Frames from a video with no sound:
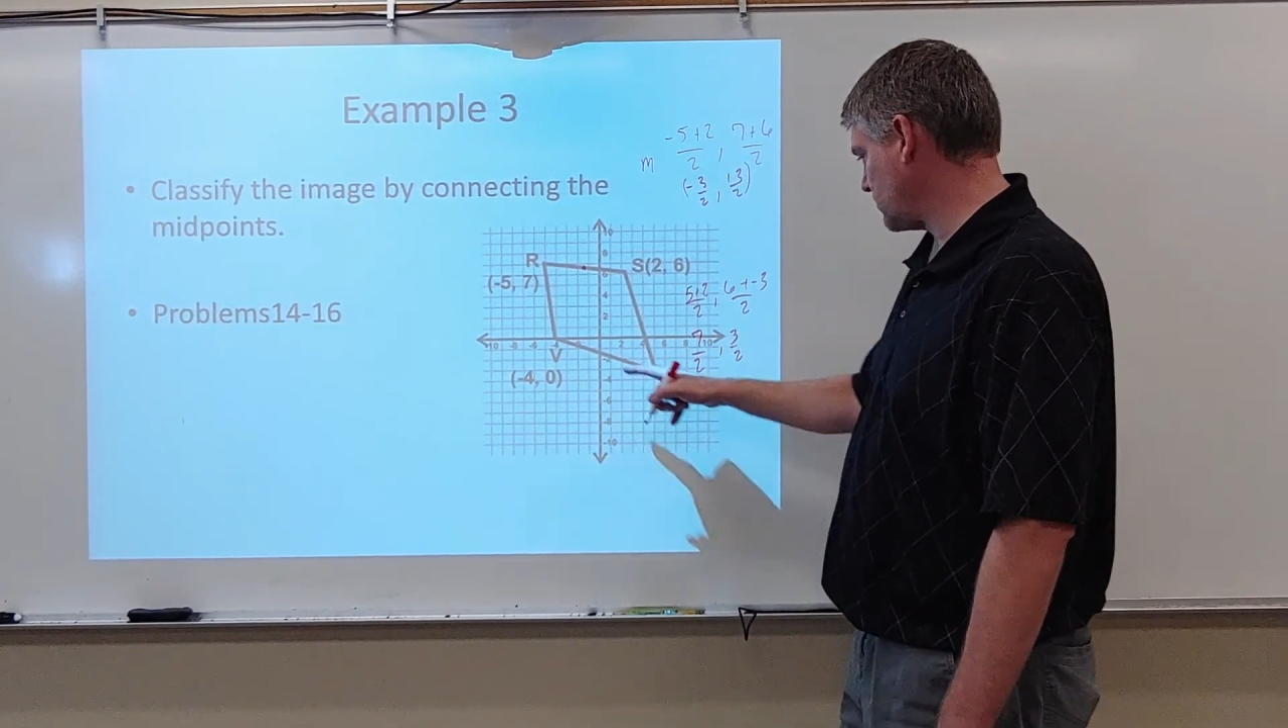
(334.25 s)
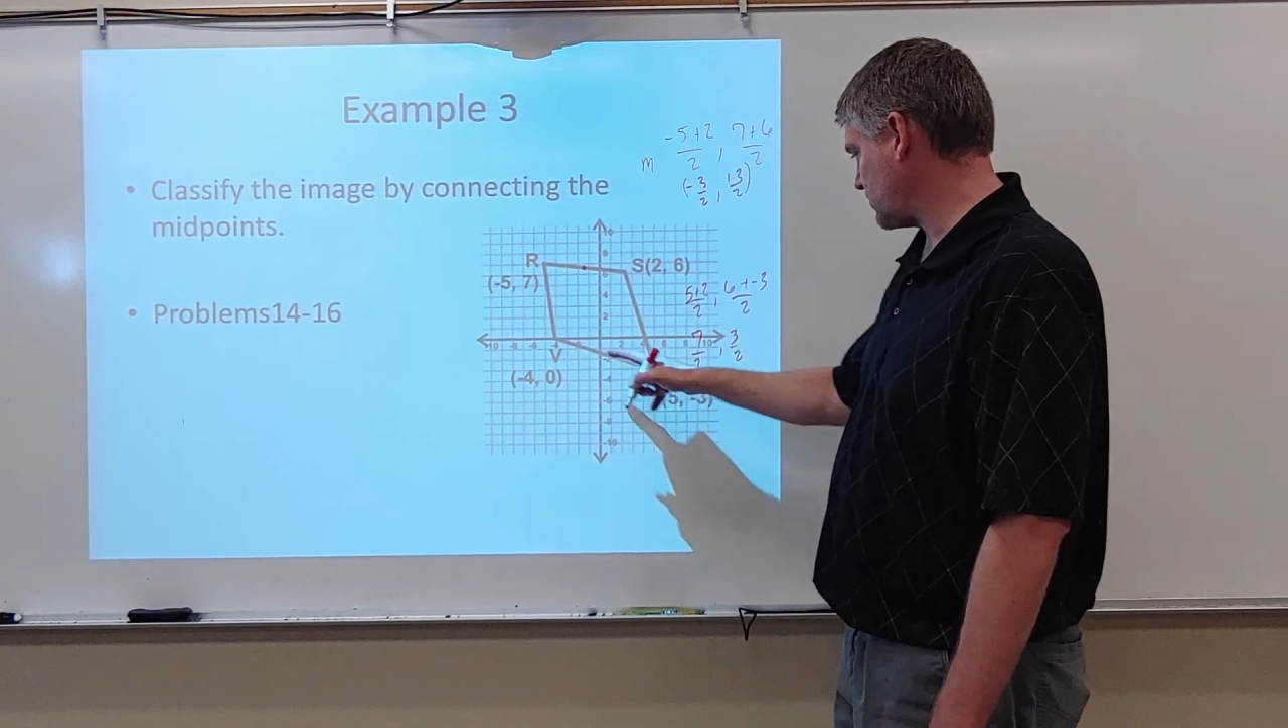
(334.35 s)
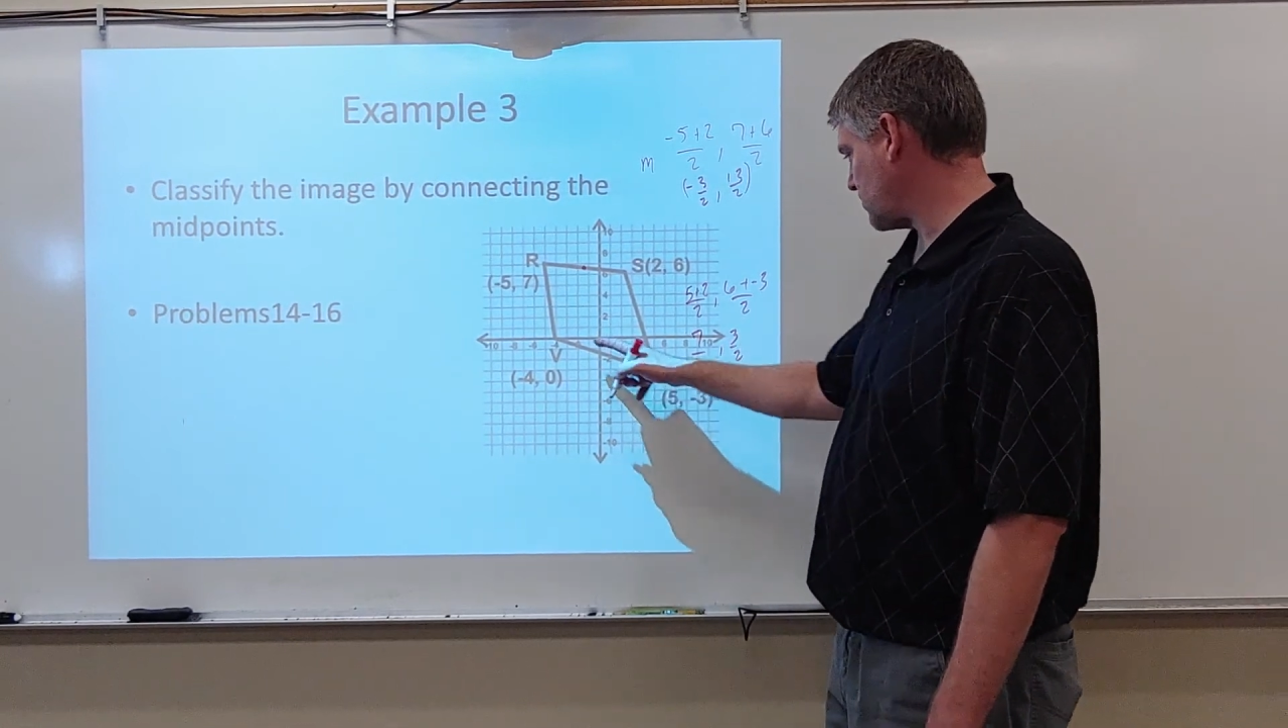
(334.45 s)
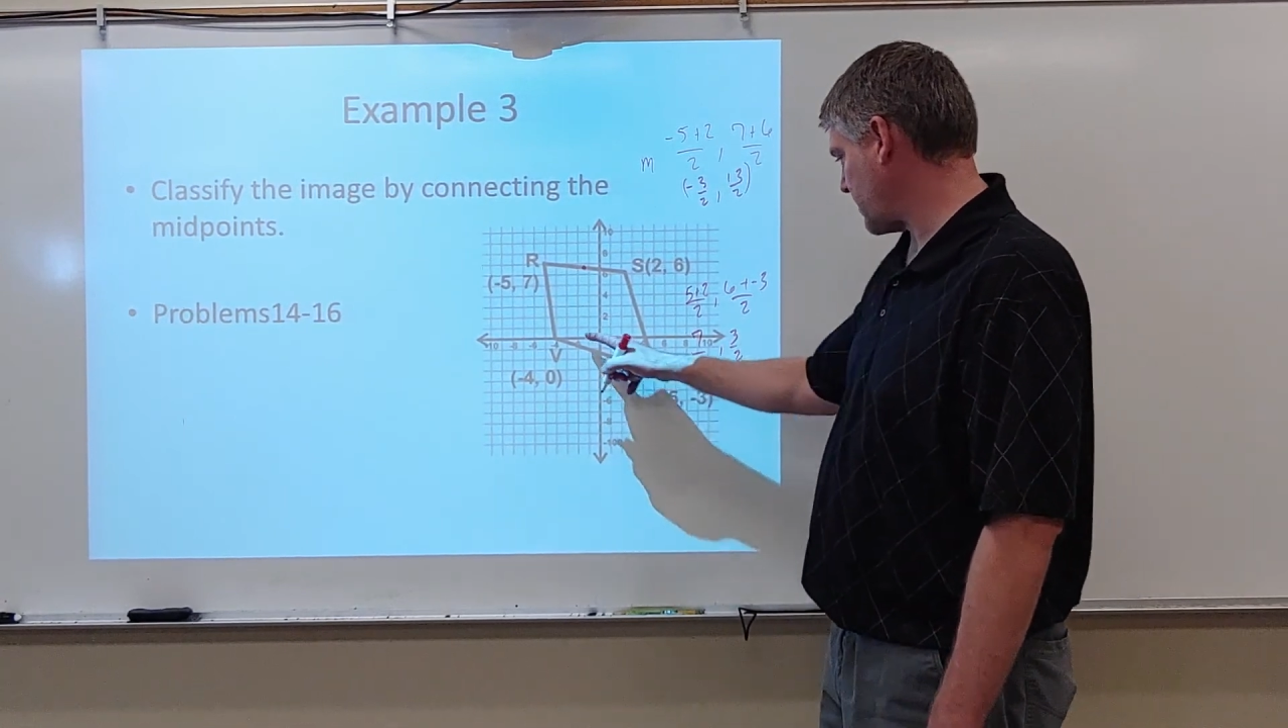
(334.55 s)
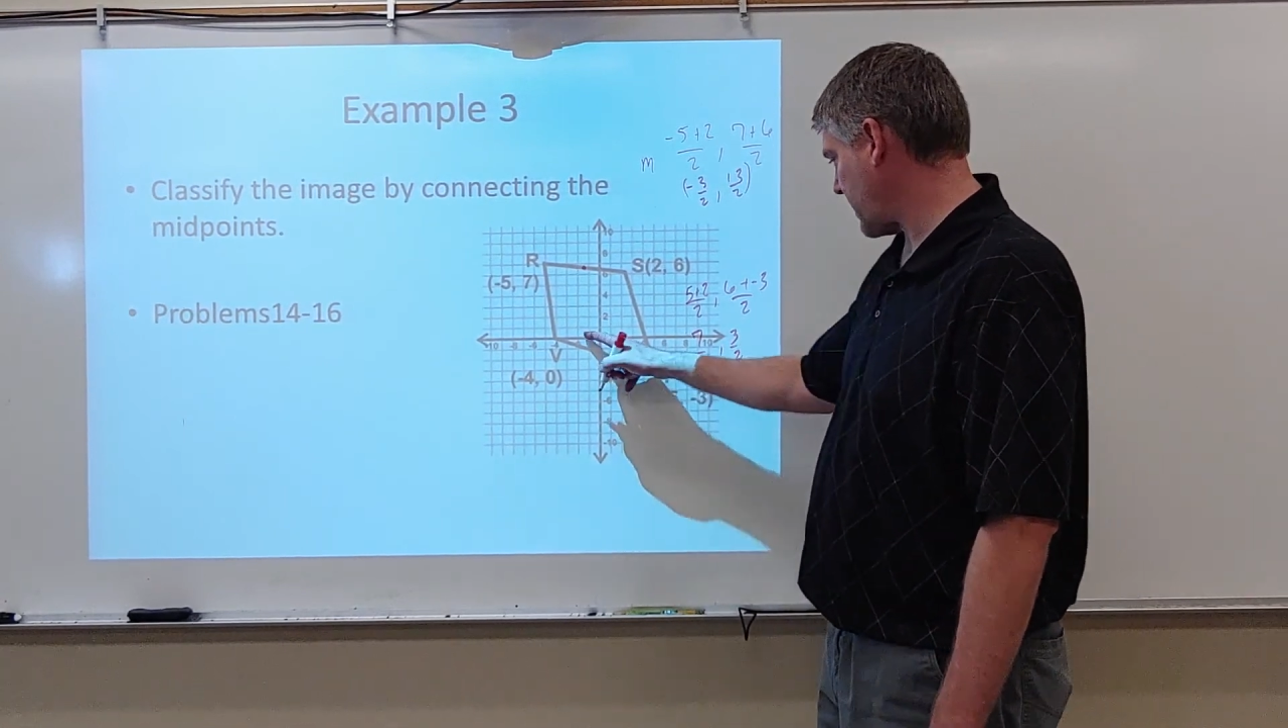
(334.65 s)

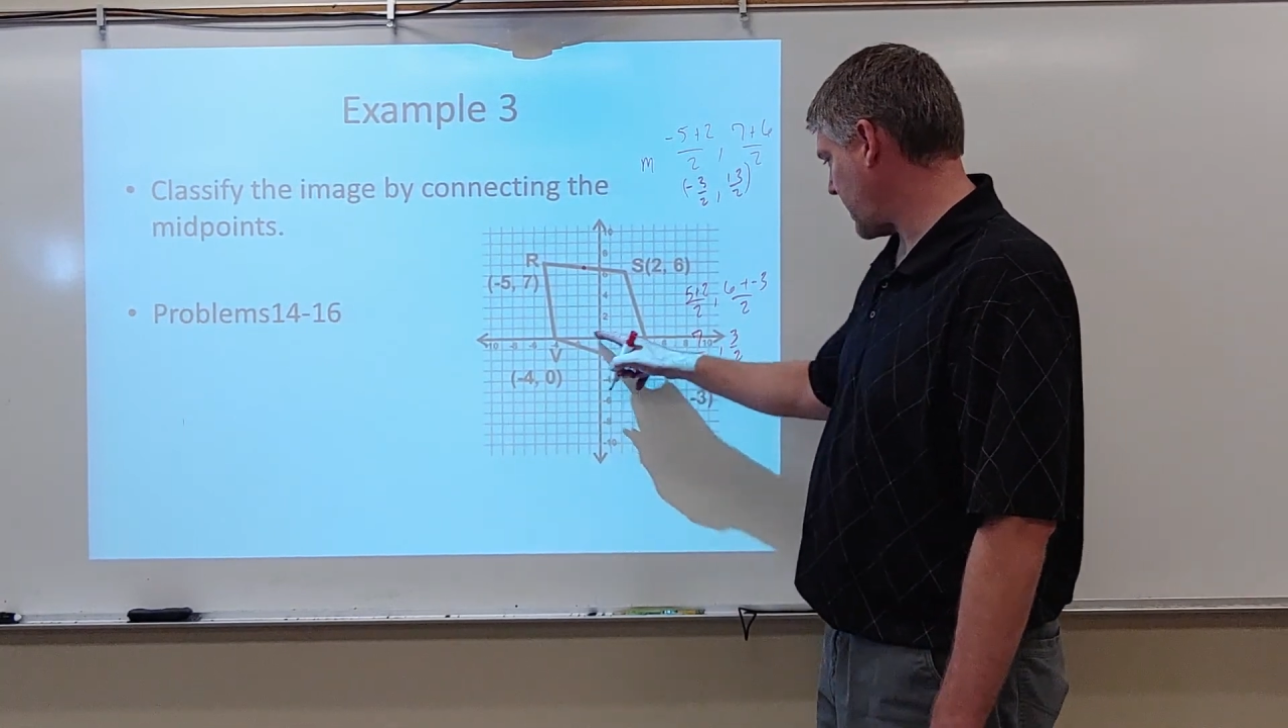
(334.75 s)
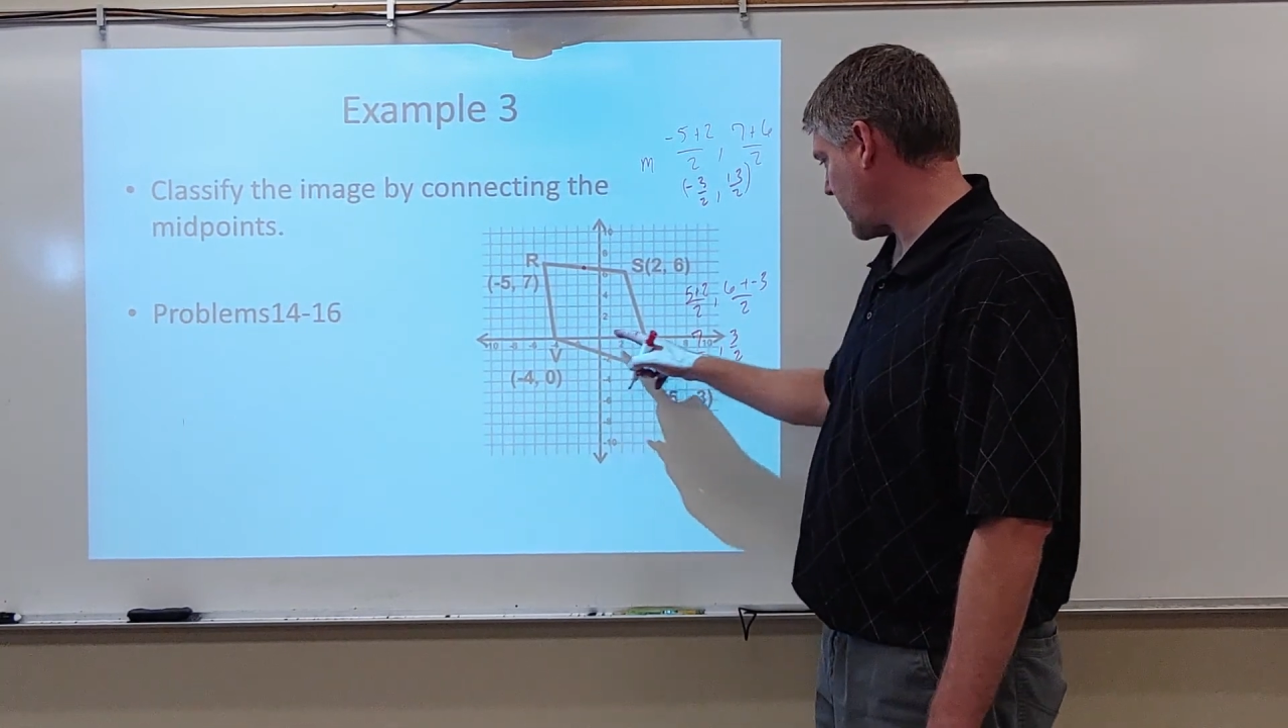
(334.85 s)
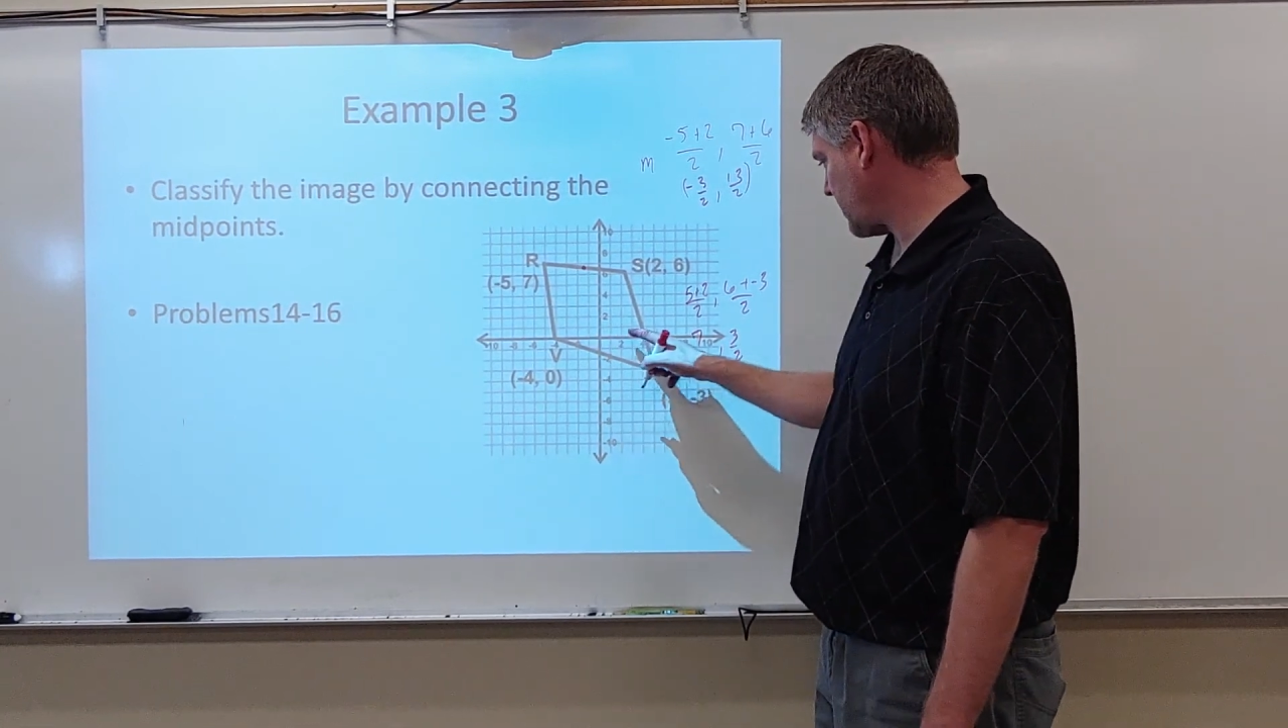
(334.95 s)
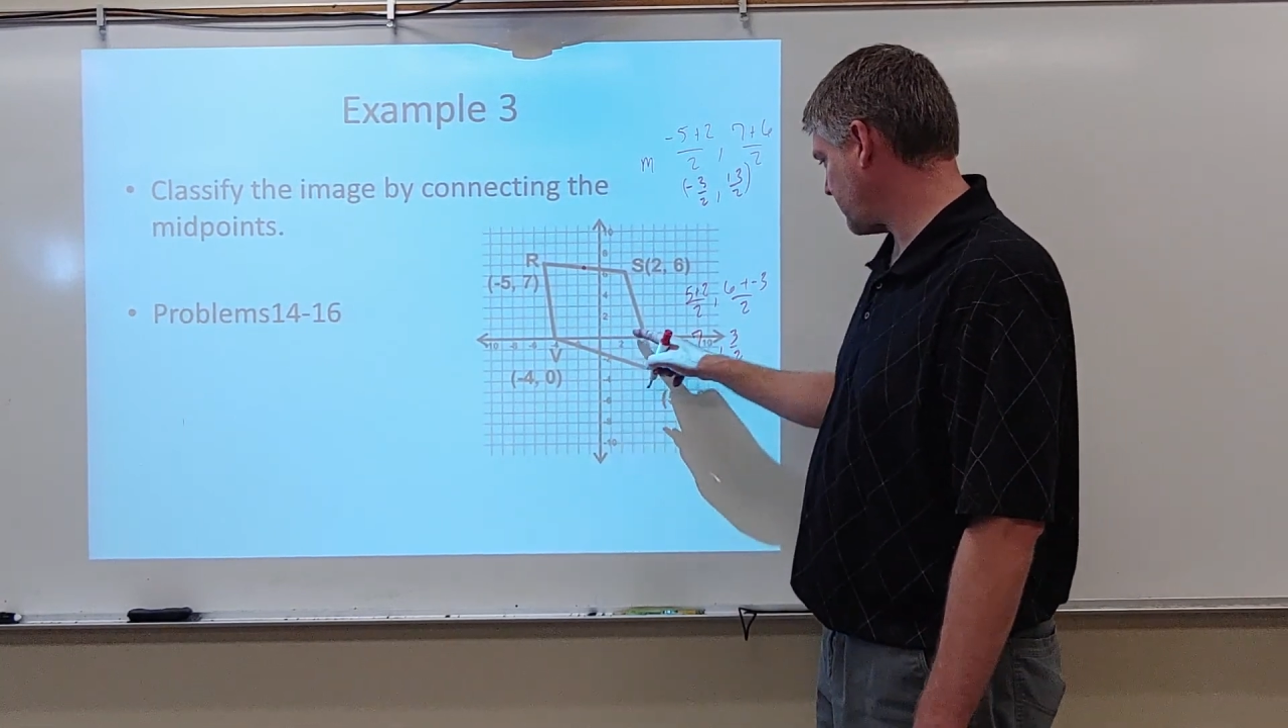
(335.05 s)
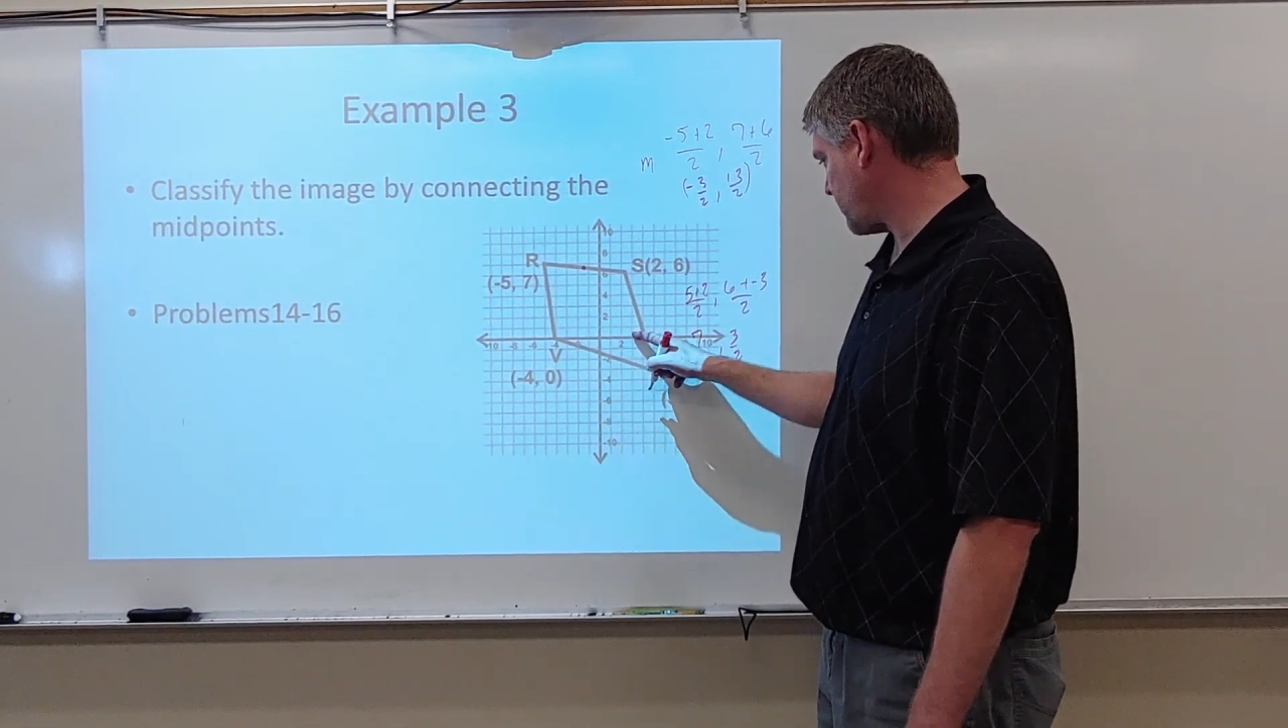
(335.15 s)
is 3 1/2,